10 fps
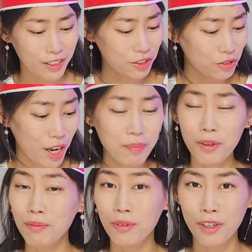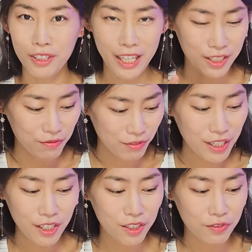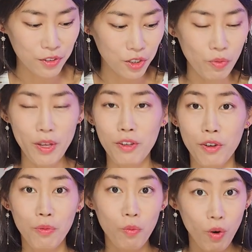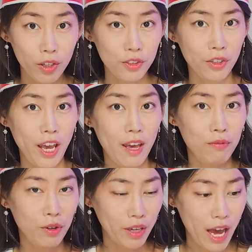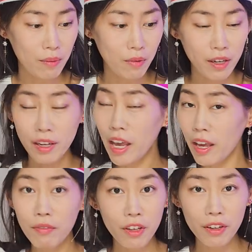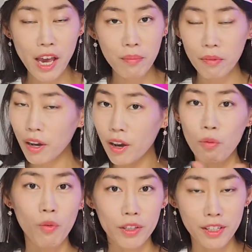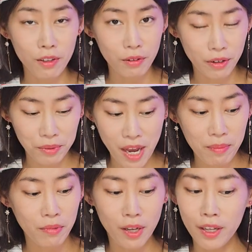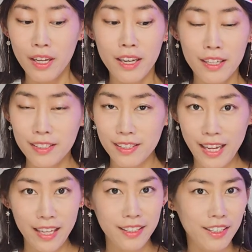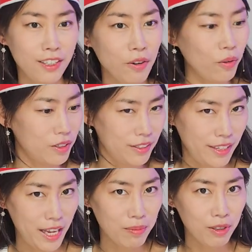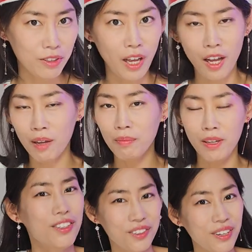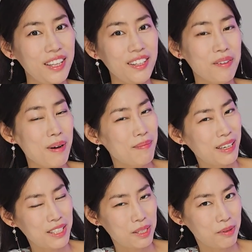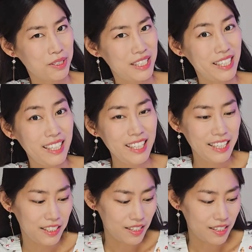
This tripod mode is really useful when you want to have your camera, heavier camera, 1 kilogram camera, standing on a tabletop. The great thing about MantisPod Z is